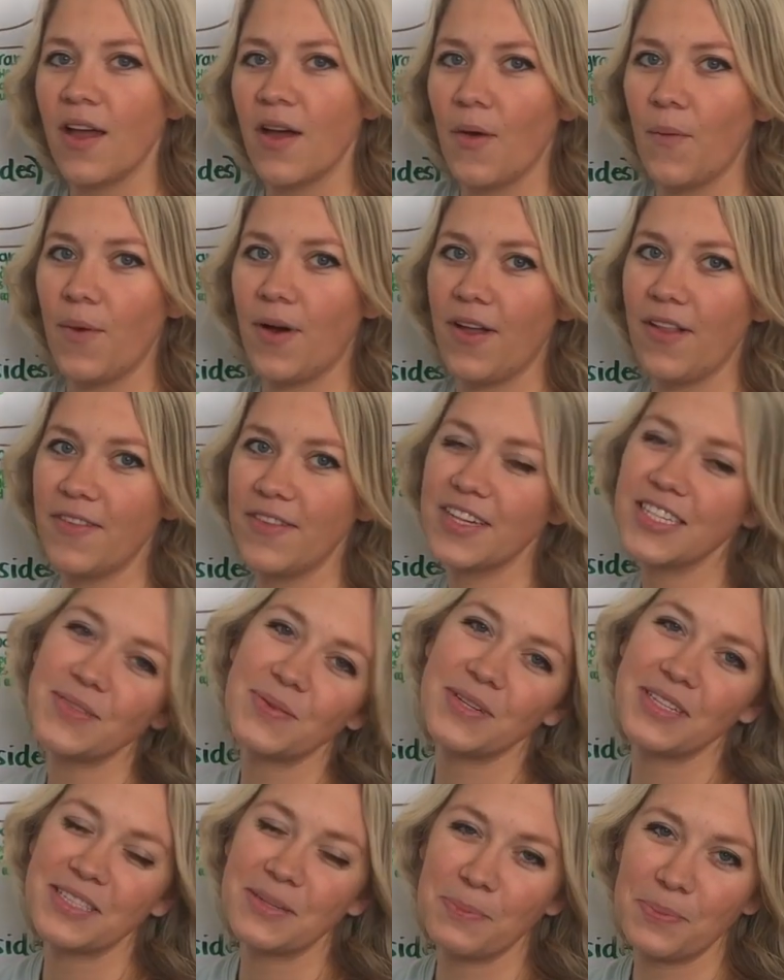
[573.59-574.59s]
Well, this
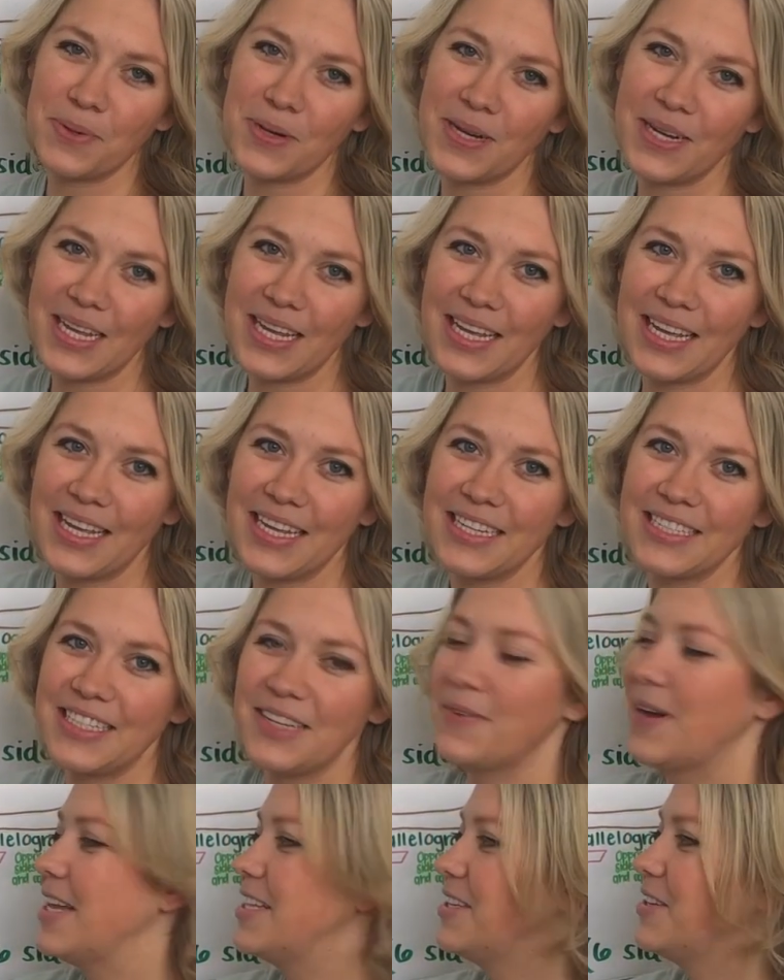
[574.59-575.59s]
one's a pretty easy
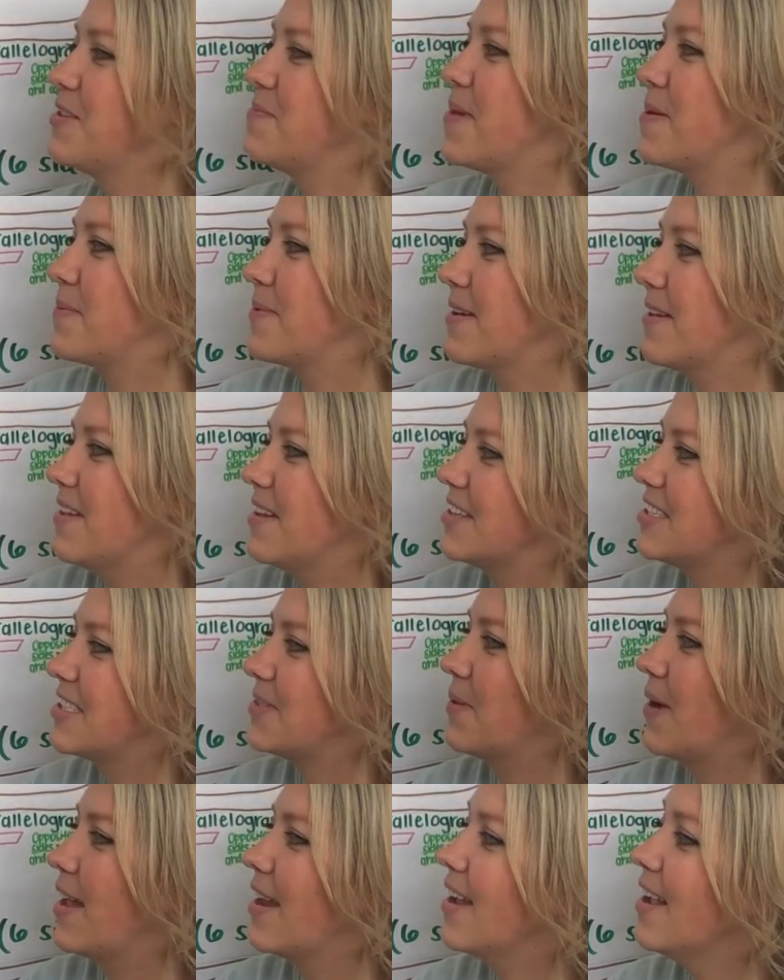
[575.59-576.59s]
way to remember this
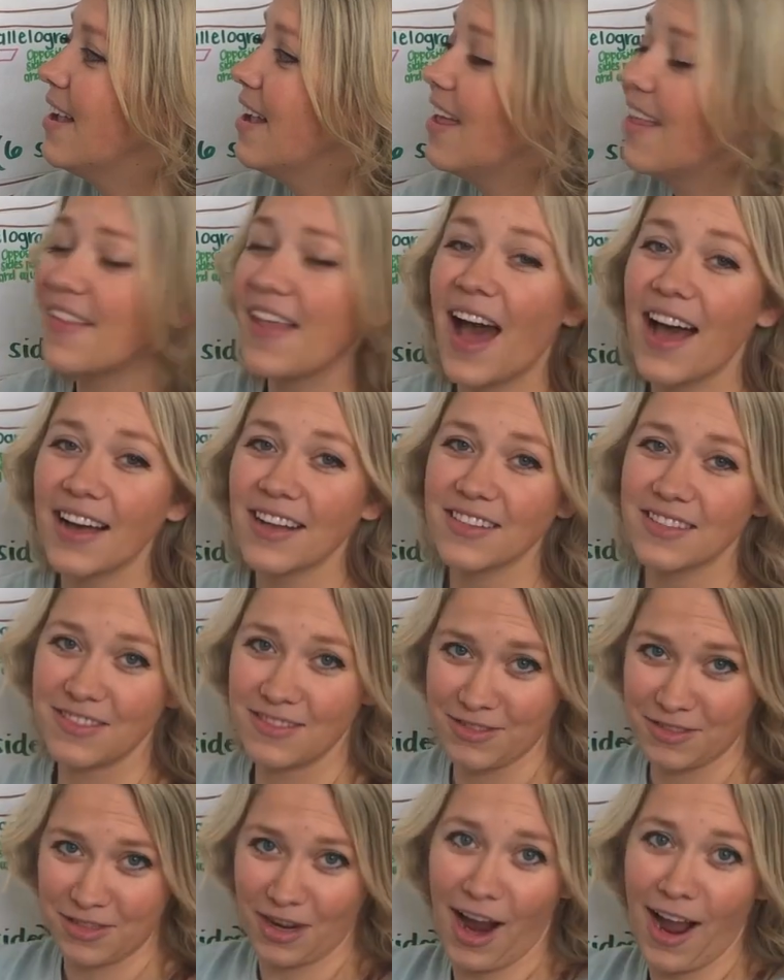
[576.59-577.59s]
one. That
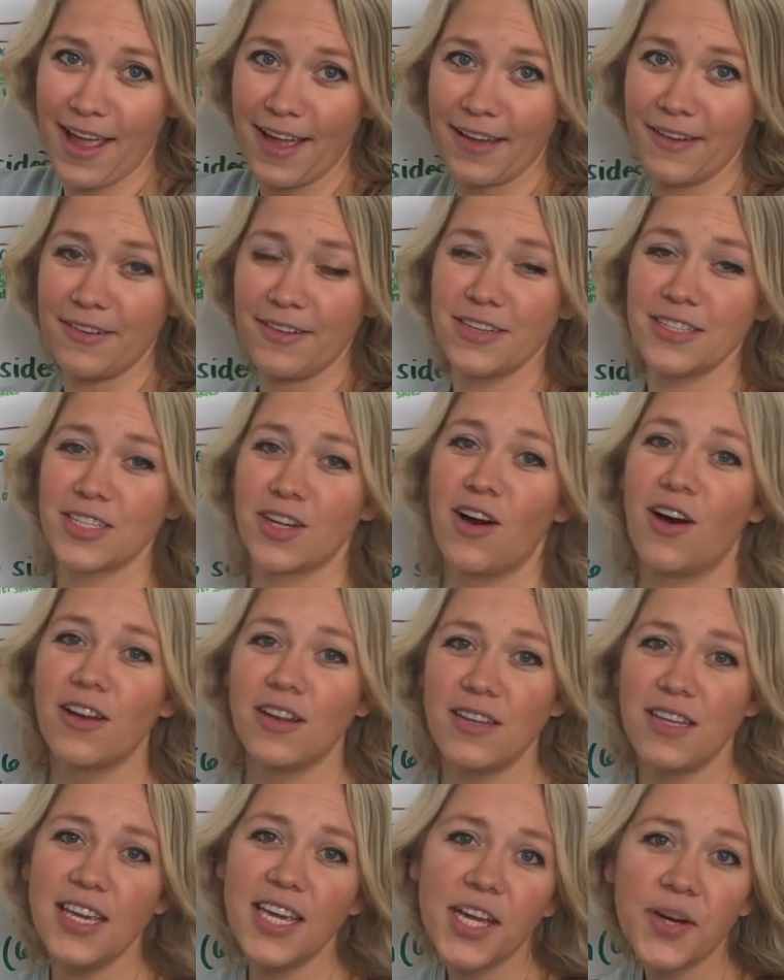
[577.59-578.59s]
triangle is called
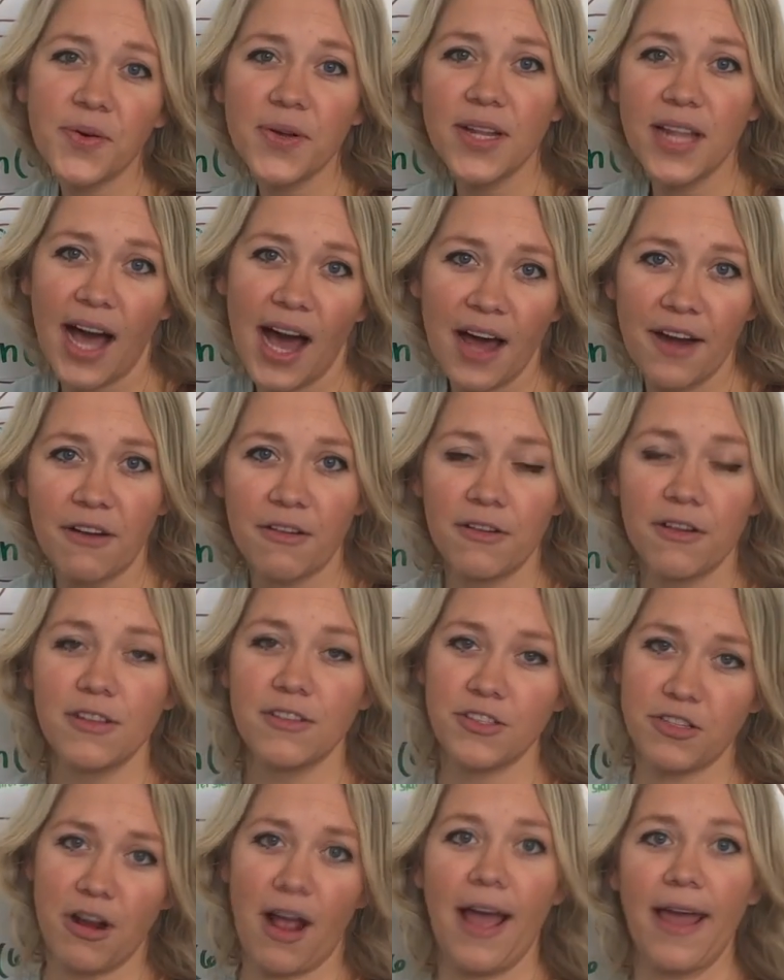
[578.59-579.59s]
an equilateral
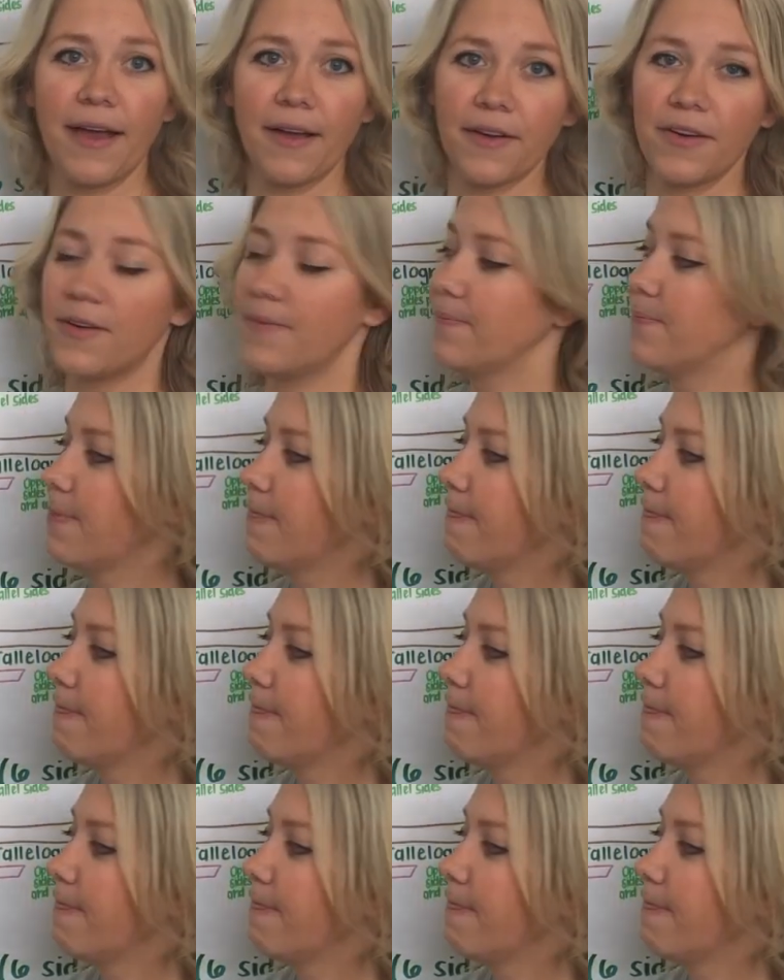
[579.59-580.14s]
triangle.